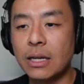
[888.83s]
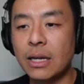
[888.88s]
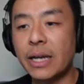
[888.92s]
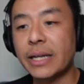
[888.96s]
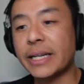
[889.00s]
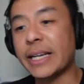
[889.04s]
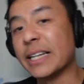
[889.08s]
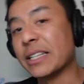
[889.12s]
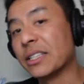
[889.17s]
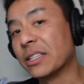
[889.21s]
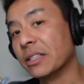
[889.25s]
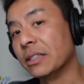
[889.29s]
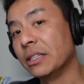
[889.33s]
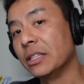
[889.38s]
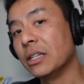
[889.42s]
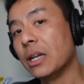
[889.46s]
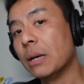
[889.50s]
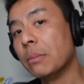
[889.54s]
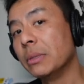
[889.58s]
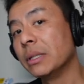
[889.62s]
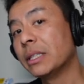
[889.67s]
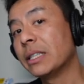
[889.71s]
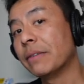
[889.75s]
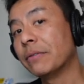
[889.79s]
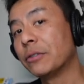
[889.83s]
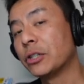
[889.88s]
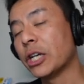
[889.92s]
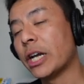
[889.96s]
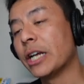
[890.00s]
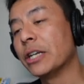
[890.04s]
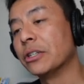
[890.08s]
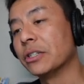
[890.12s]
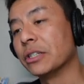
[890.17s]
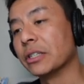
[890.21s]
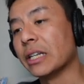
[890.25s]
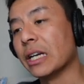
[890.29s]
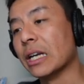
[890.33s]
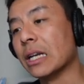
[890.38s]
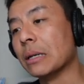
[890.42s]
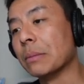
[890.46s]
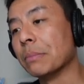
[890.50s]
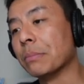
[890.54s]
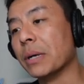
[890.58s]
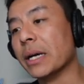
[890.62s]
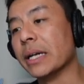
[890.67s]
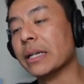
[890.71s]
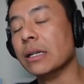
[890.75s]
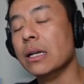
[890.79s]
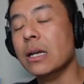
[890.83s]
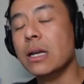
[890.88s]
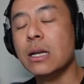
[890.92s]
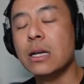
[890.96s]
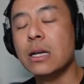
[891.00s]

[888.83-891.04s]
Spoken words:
Okay, so the numbers have changed again, but